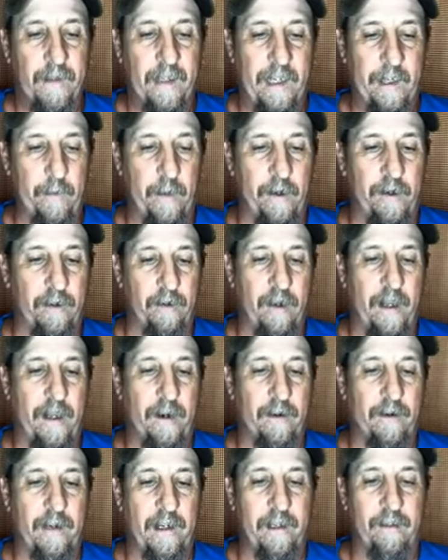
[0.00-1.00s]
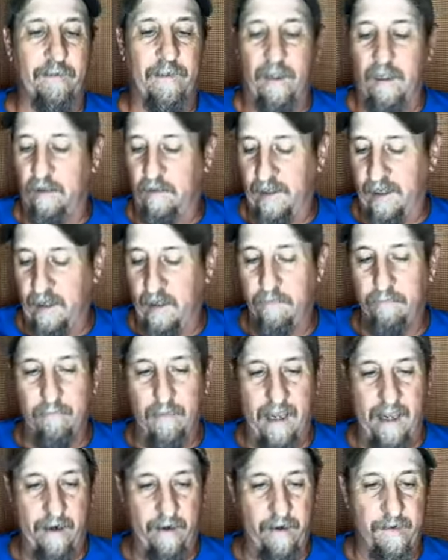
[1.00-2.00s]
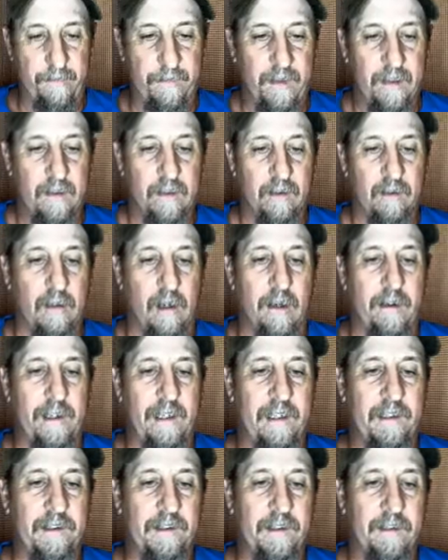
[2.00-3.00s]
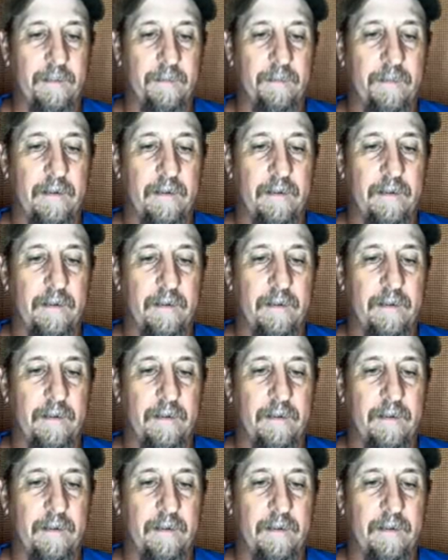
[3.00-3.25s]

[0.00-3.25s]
He wrote a letter in the following manner: "Claudius